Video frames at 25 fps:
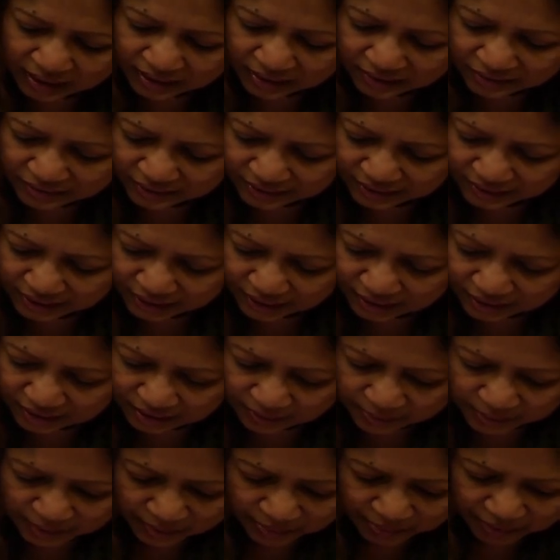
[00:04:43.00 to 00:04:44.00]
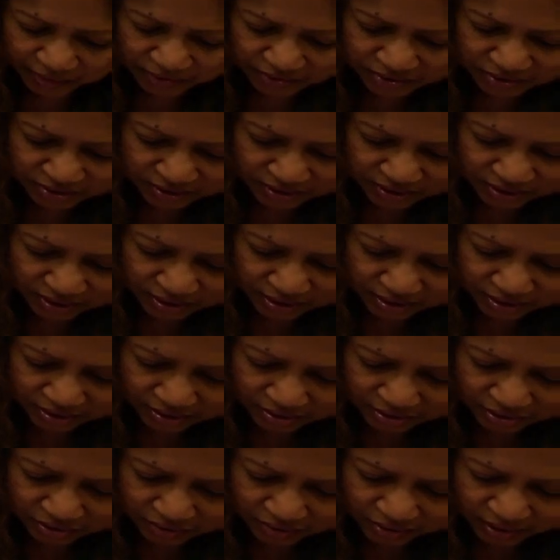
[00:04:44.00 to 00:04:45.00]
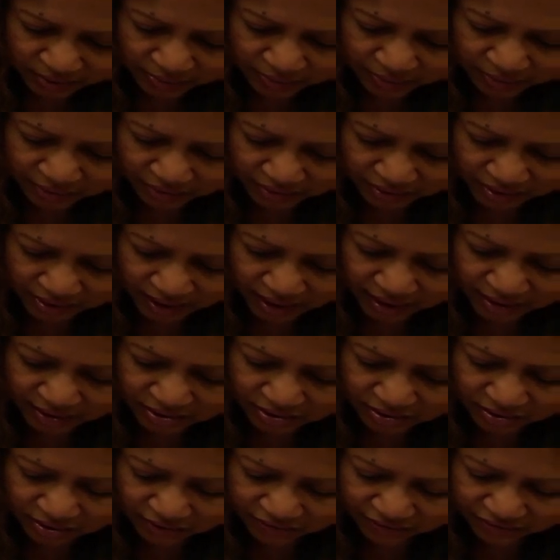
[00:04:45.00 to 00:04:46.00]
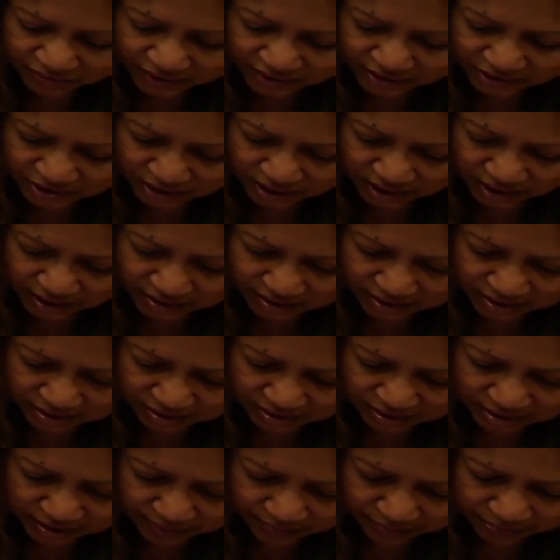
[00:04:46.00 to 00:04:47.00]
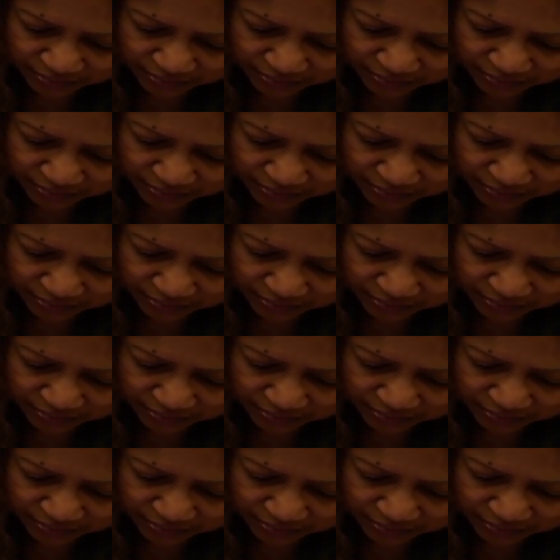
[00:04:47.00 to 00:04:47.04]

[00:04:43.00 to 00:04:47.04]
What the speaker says: directly proportional to the product of the charges.